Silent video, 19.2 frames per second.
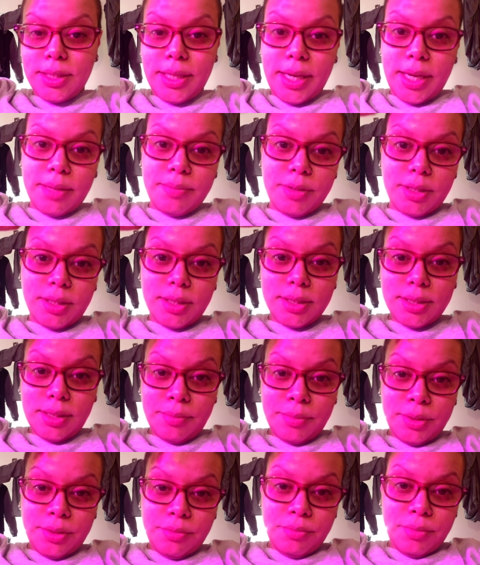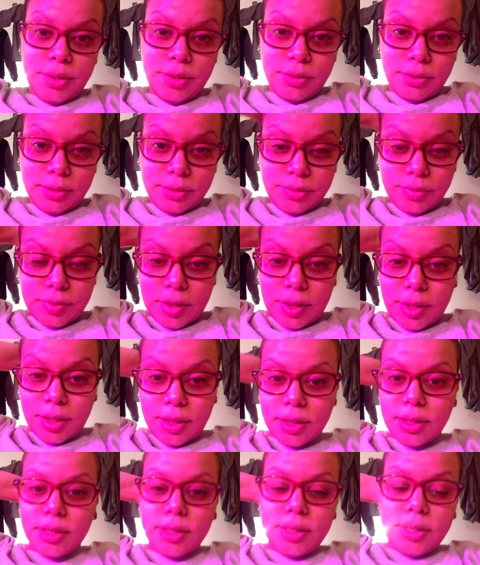the day, because I'm in the middle
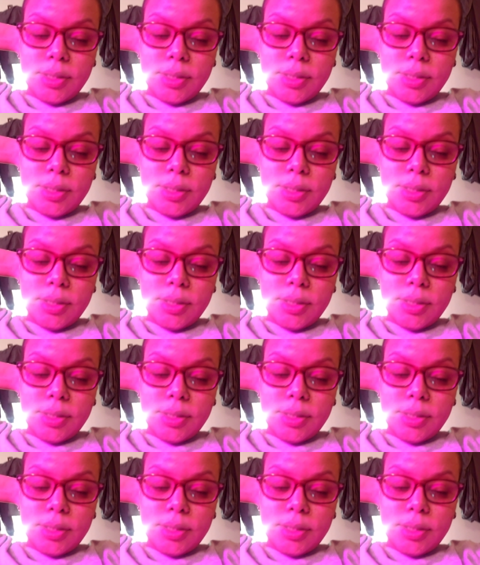of